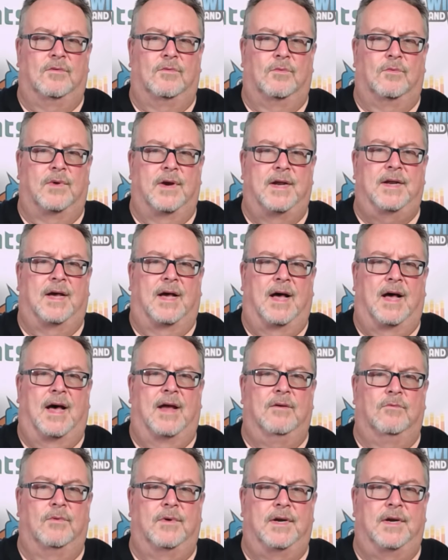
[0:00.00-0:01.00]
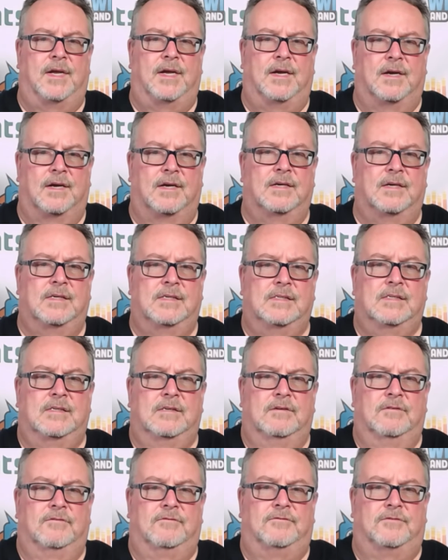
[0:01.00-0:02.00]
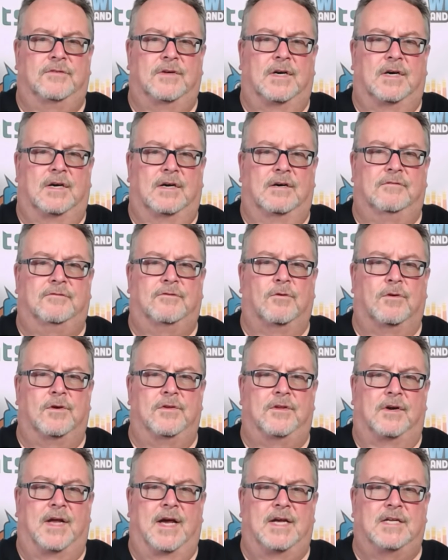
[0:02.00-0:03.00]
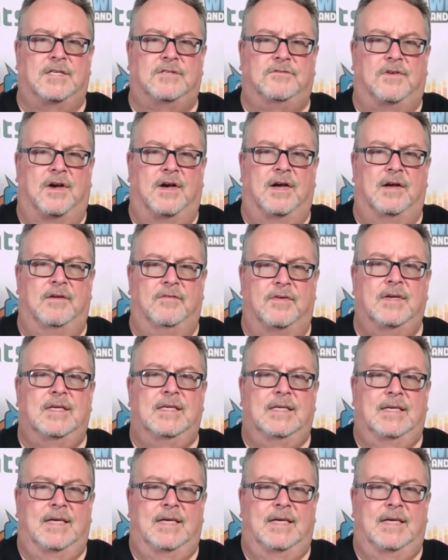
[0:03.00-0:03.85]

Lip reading: red hot, winning four of their last five